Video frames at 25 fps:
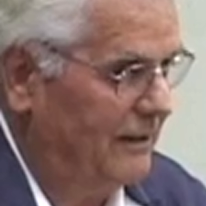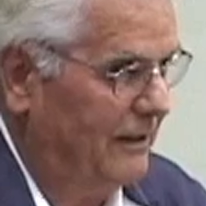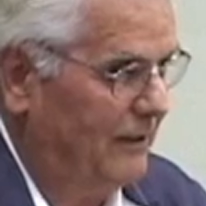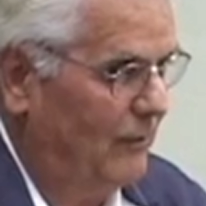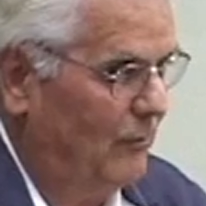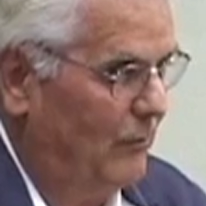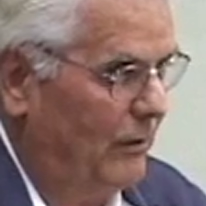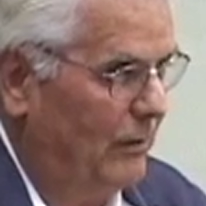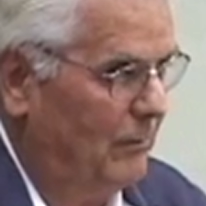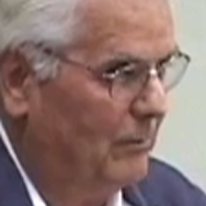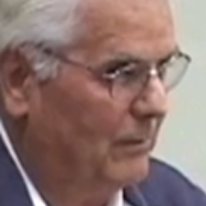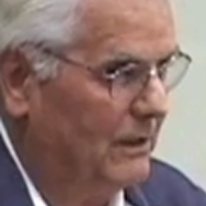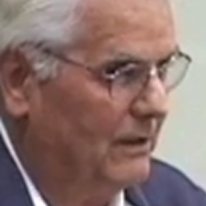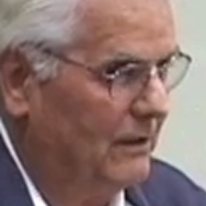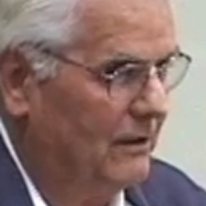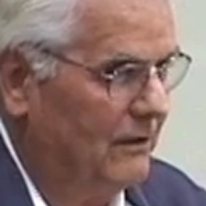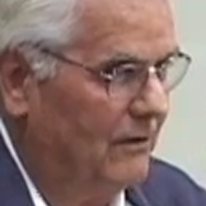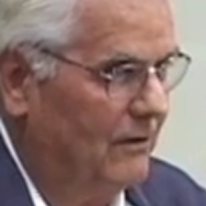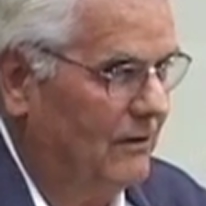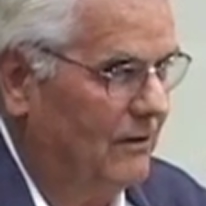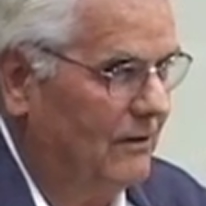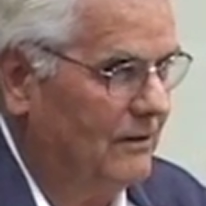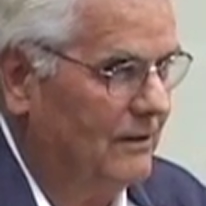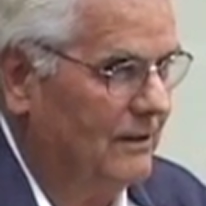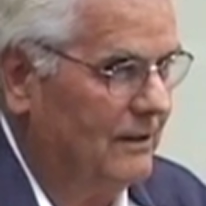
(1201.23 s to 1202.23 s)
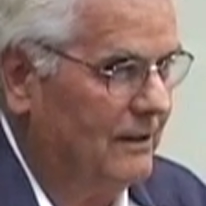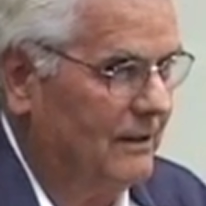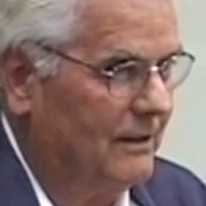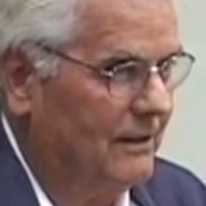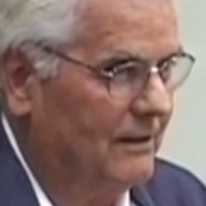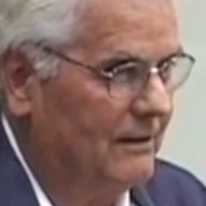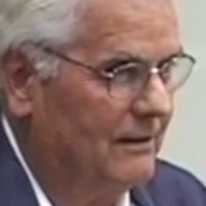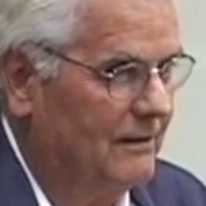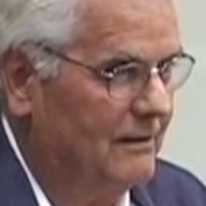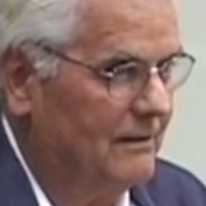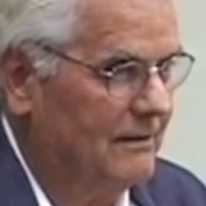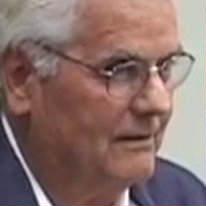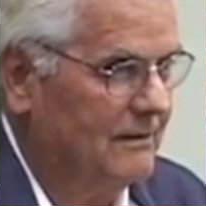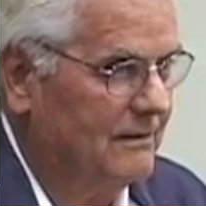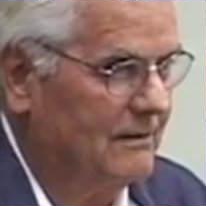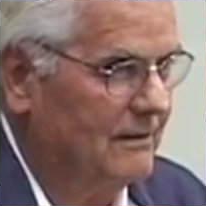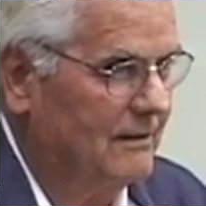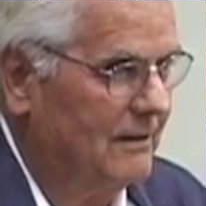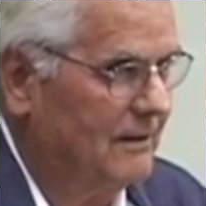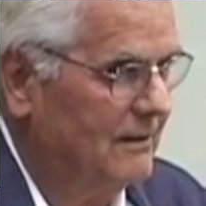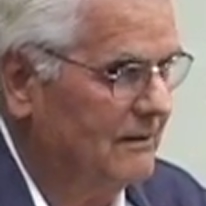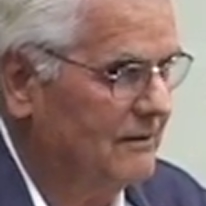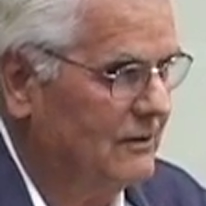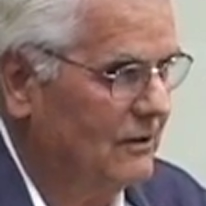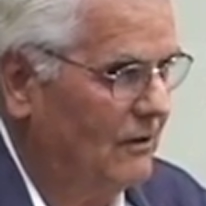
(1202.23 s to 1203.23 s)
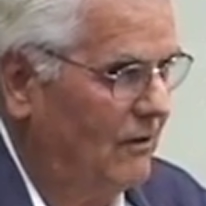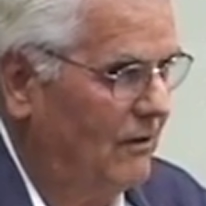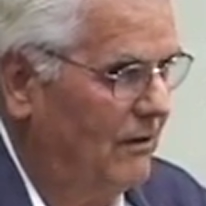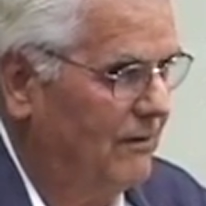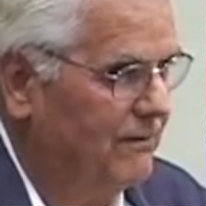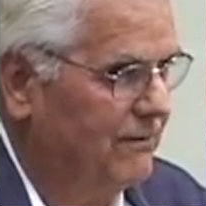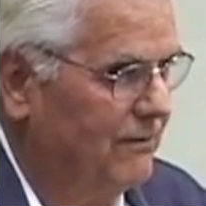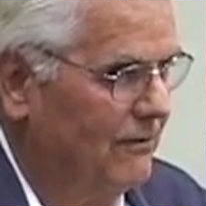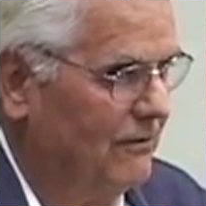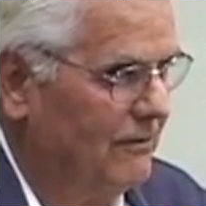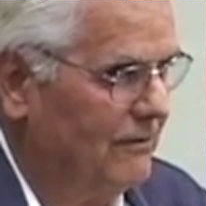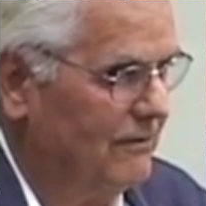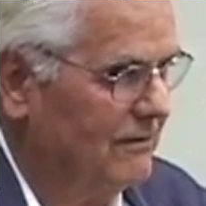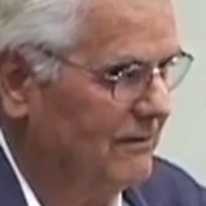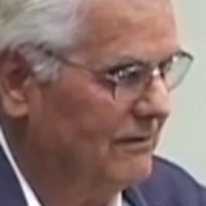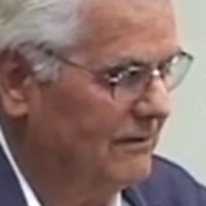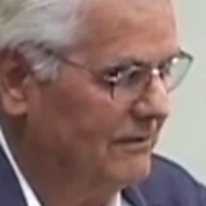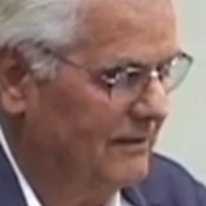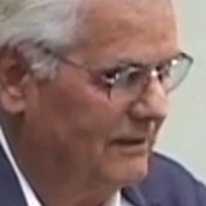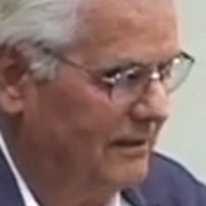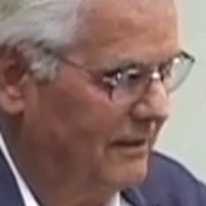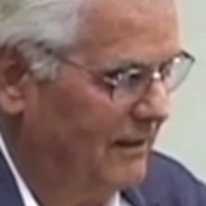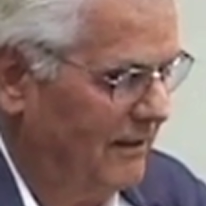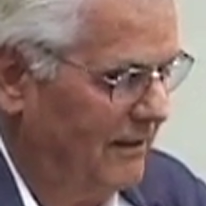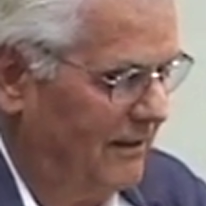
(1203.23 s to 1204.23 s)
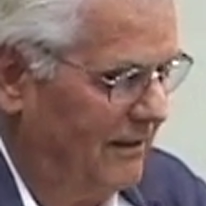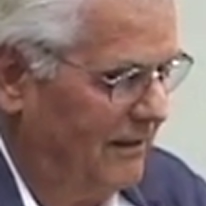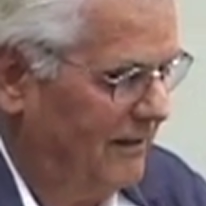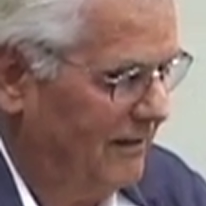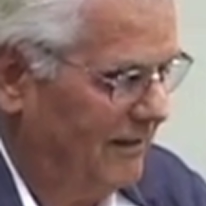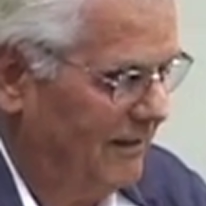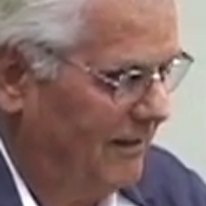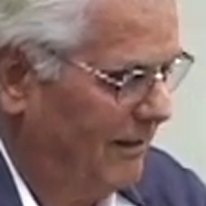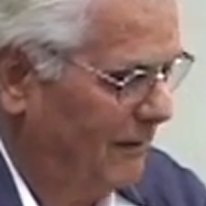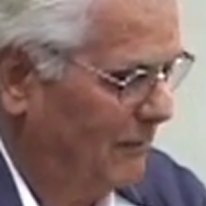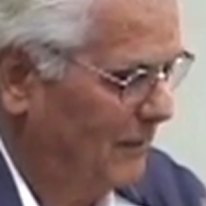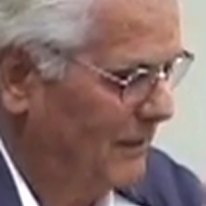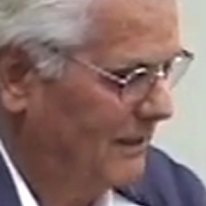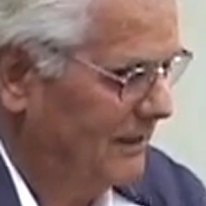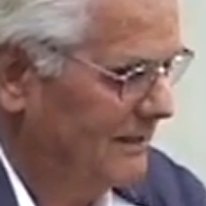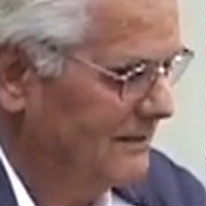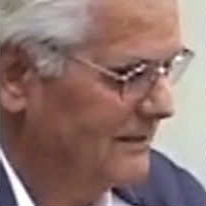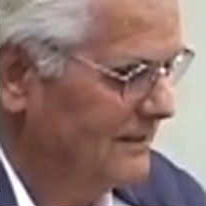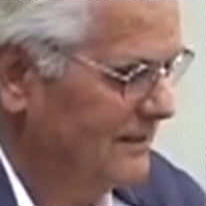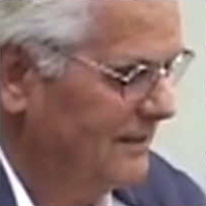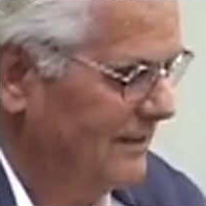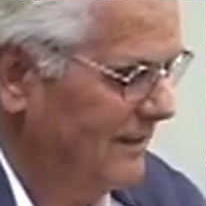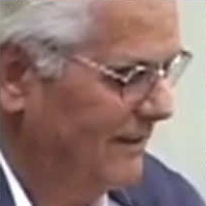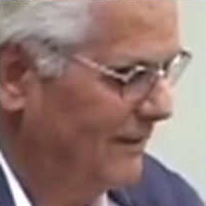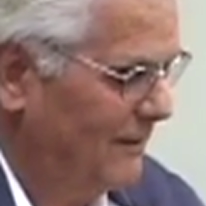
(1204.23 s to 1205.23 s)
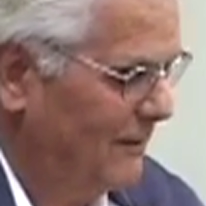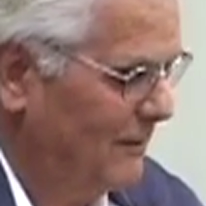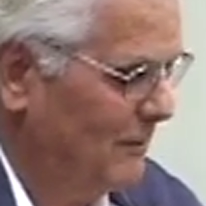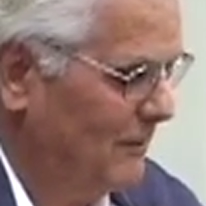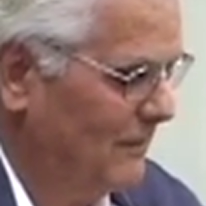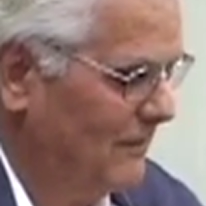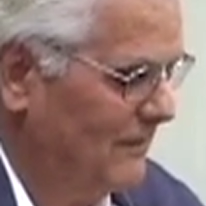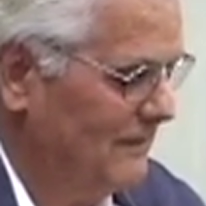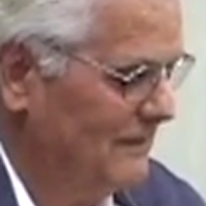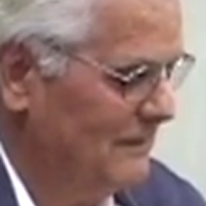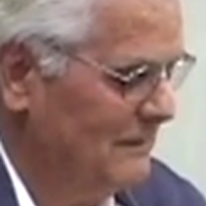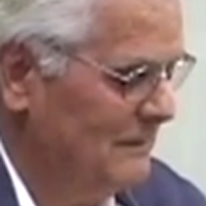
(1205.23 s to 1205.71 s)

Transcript: any women at all and It's awful. You can't, you know, I mean, that's terrible.